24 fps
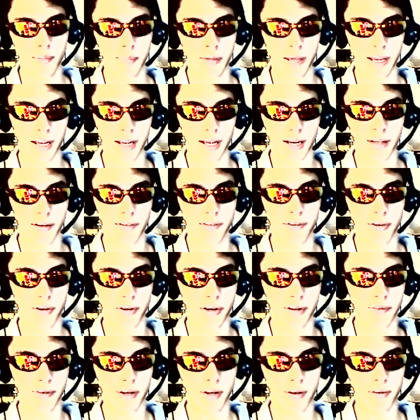make at least
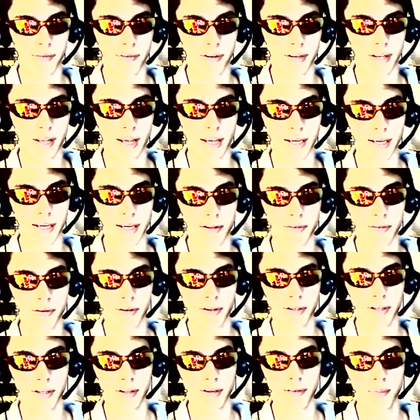30 videos a day.
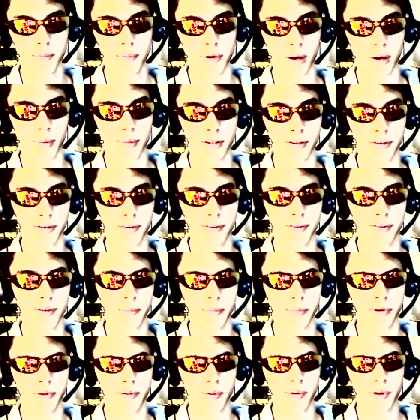He probably is,
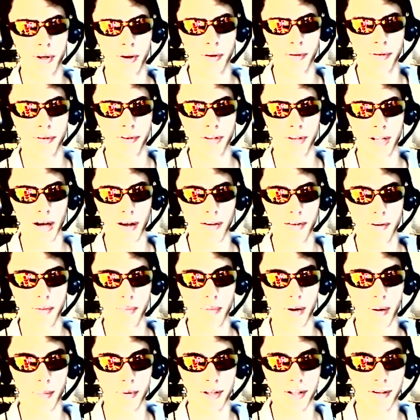between all his accounts, he
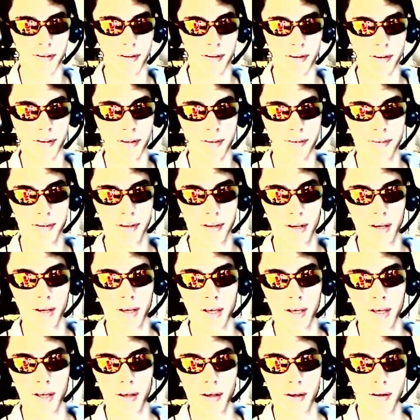probably has at least
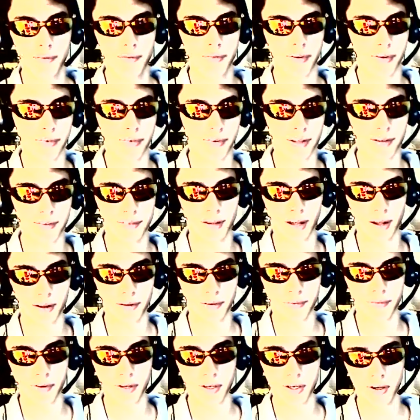
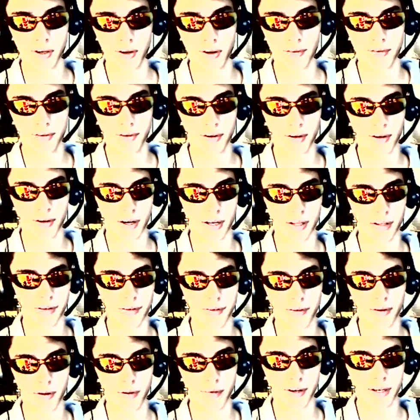15,000 videos, or at
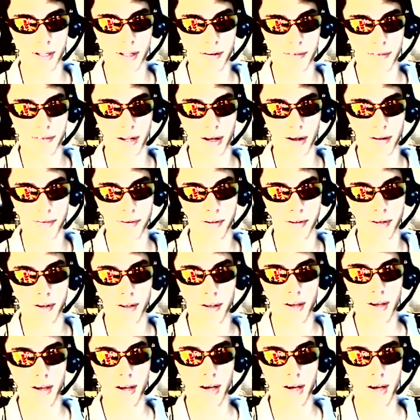least over 10,000.